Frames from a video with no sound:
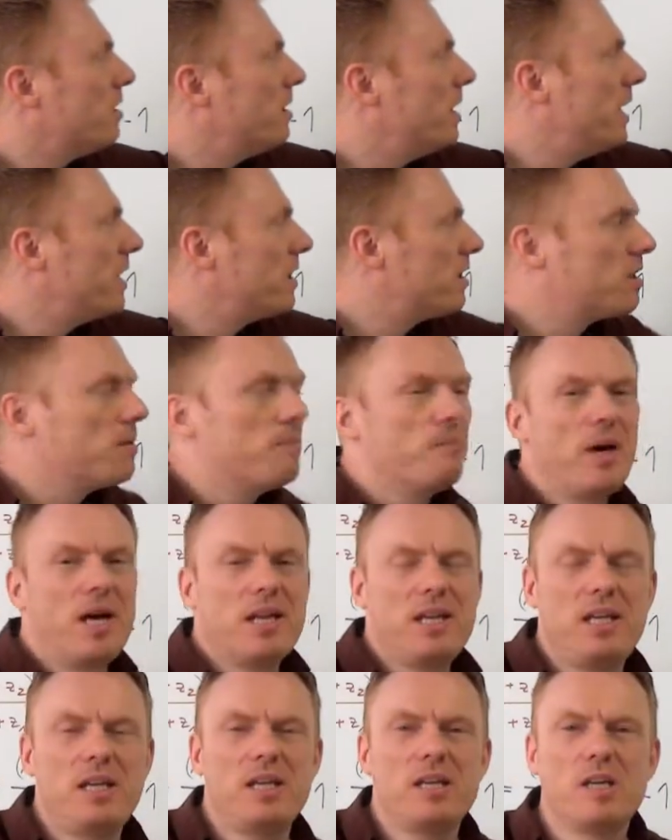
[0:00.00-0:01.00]
let the
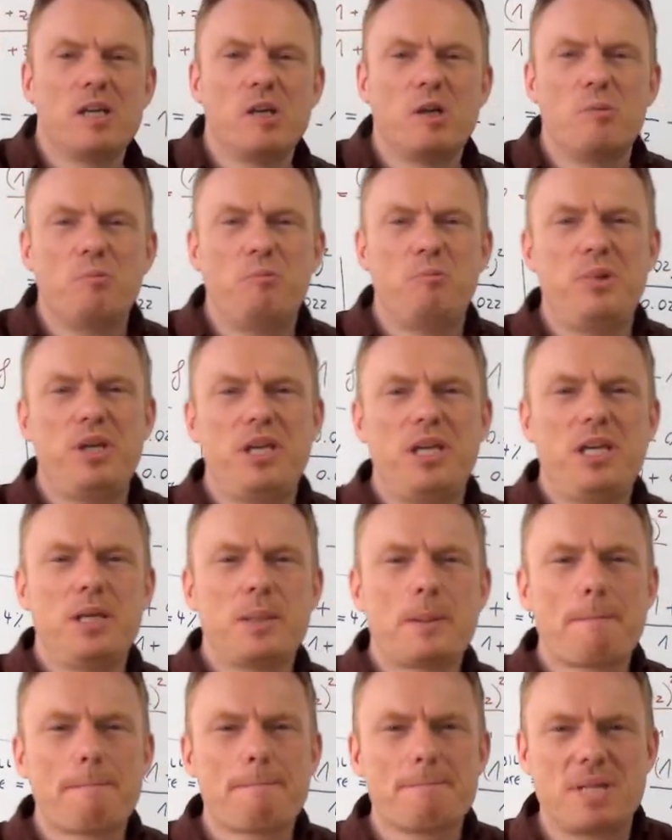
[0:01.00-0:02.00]
money
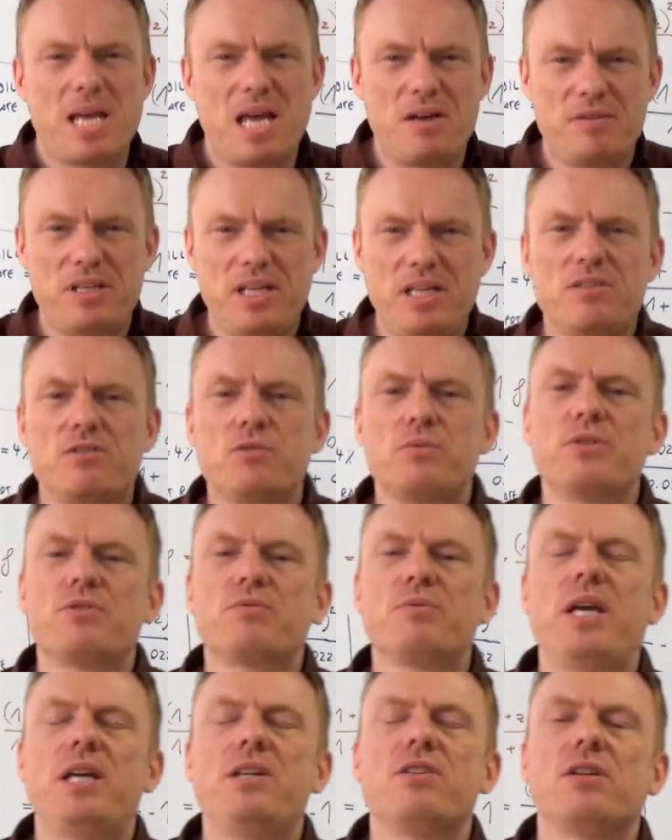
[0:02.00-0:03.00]
have an
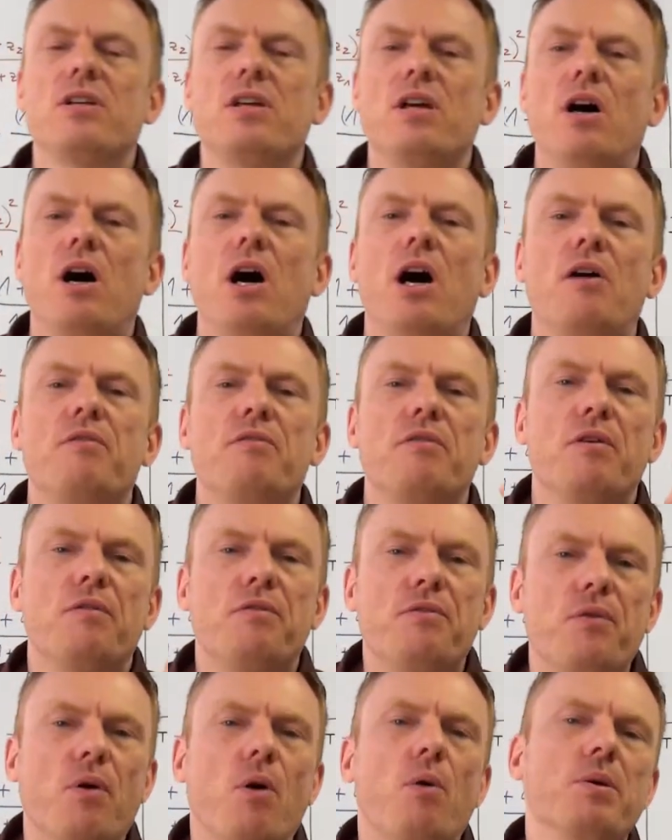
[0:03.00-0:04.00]
interest rate of
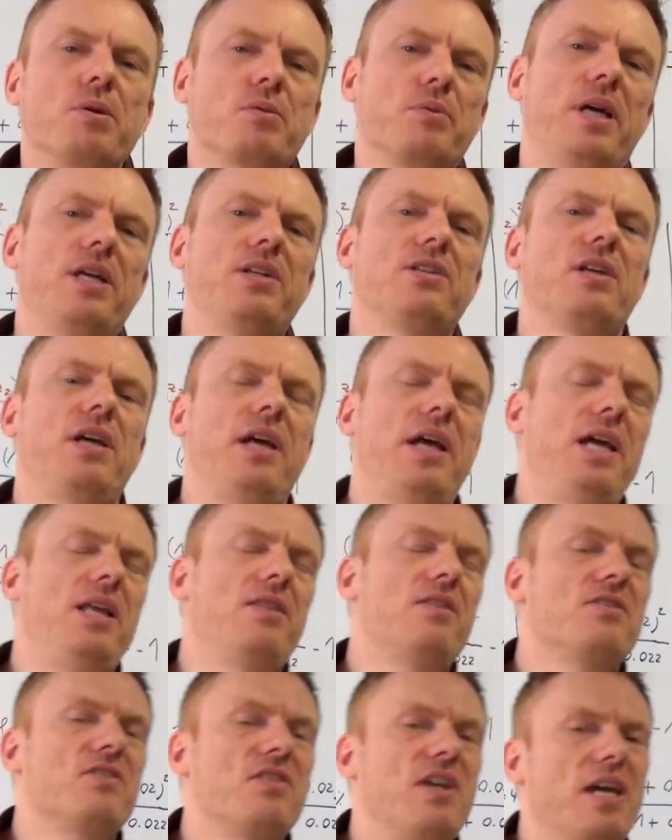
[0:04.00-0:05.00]
forward rate
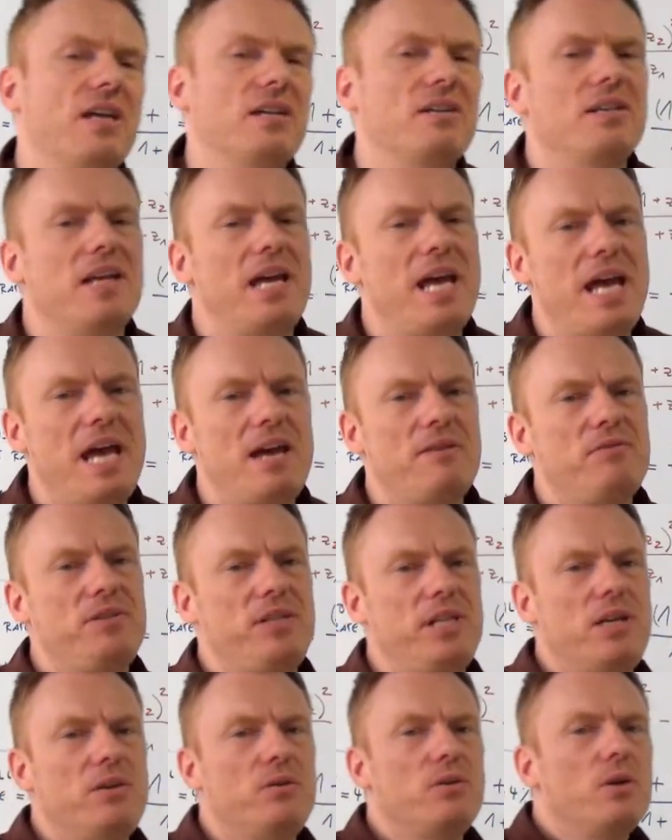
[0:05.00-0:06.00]
in the second half
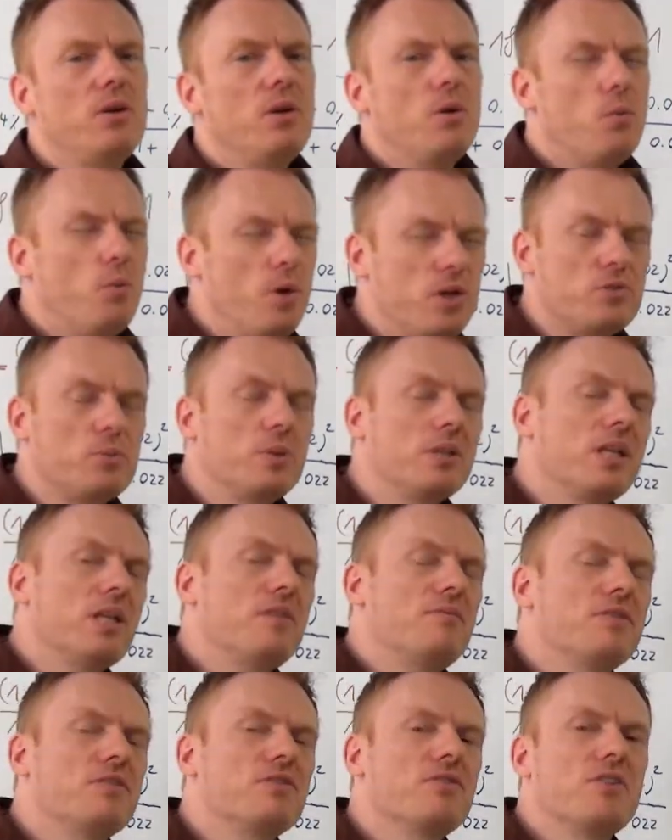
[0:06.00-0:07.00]
year, which will
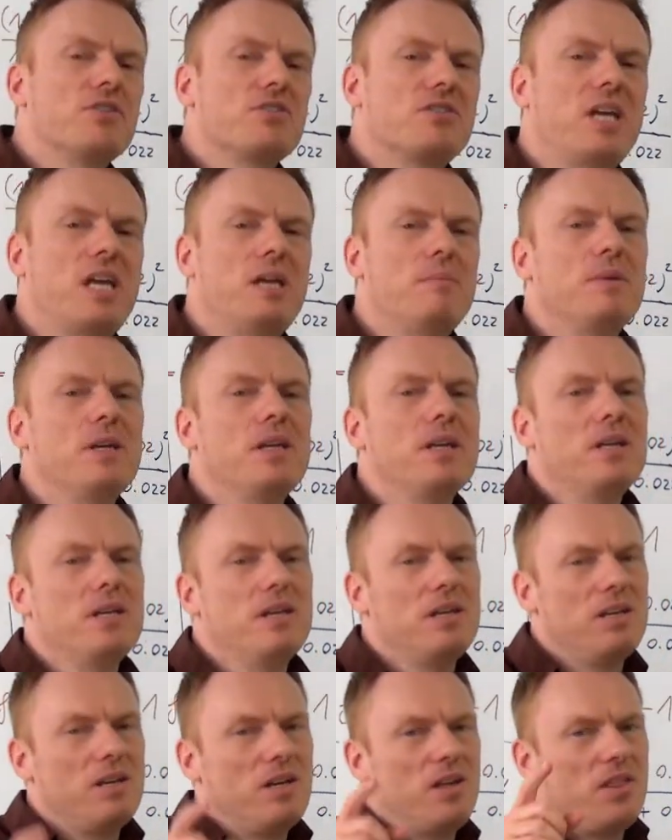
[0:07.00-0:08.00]
give us the same.
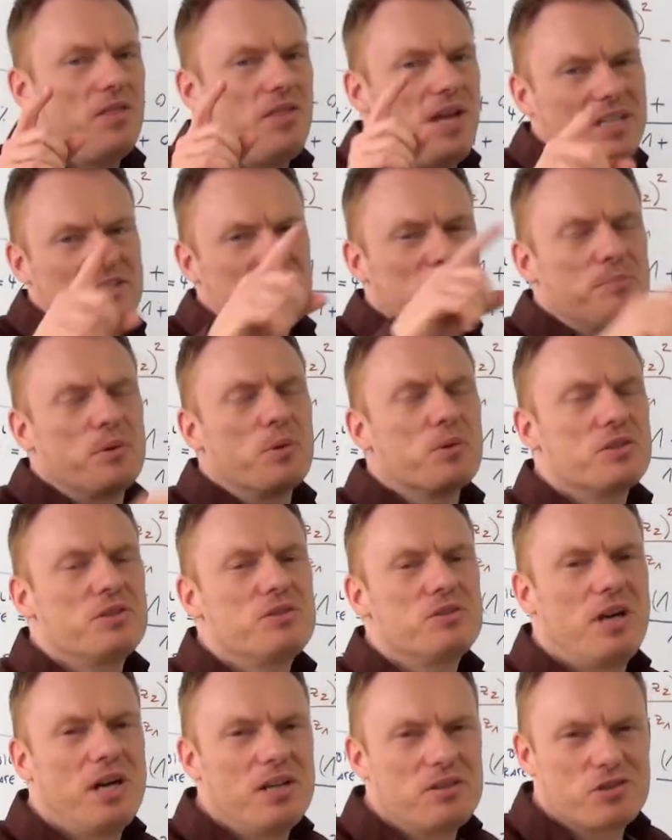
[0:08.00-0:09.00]
That's
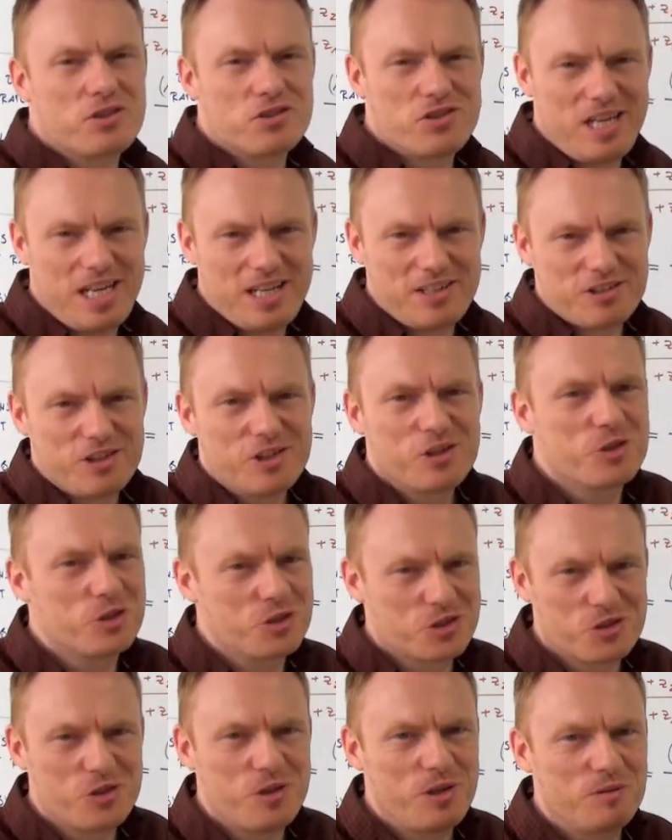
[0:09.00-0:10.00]
important to understand
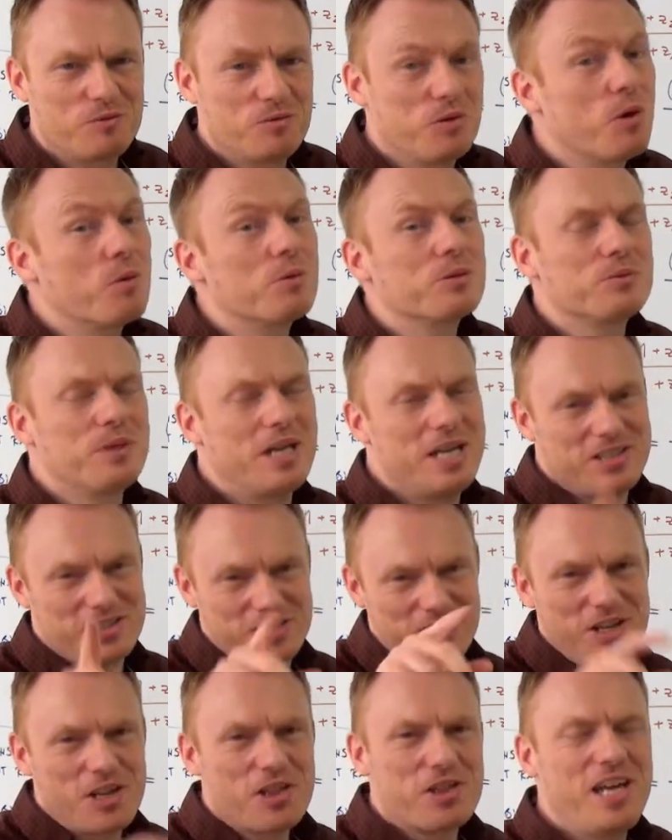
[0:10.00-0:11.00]
concerning forward
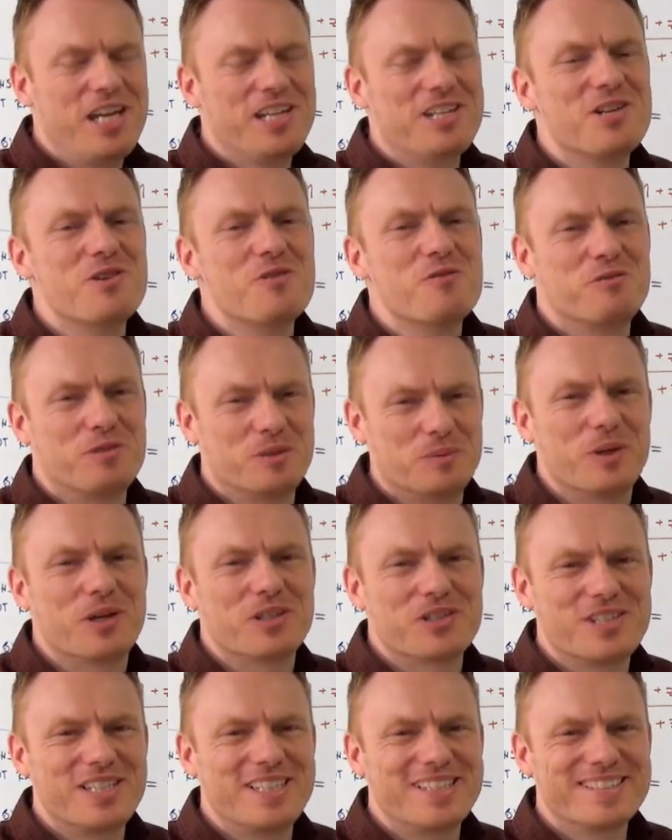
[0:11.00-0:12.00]
rates. Thank you for
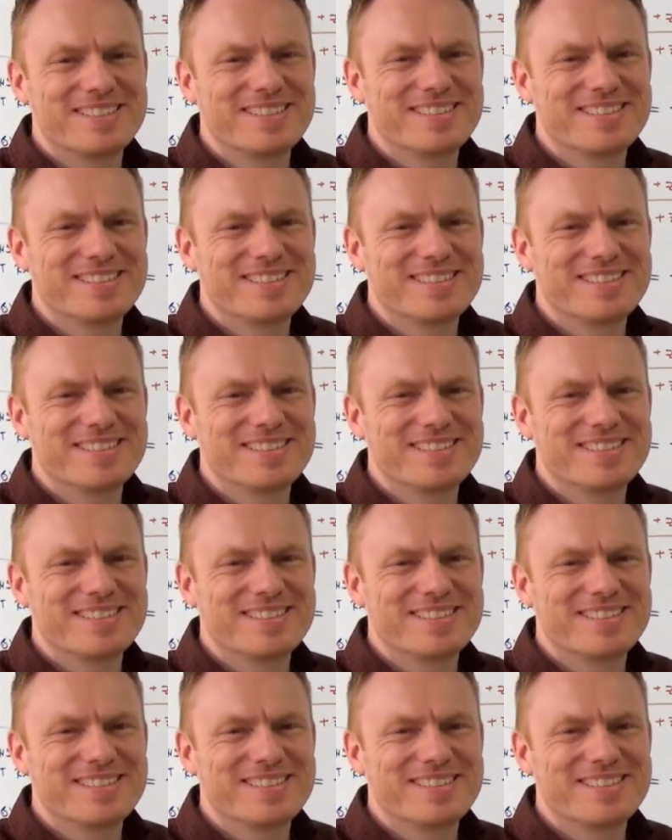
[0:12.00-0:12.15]
watching.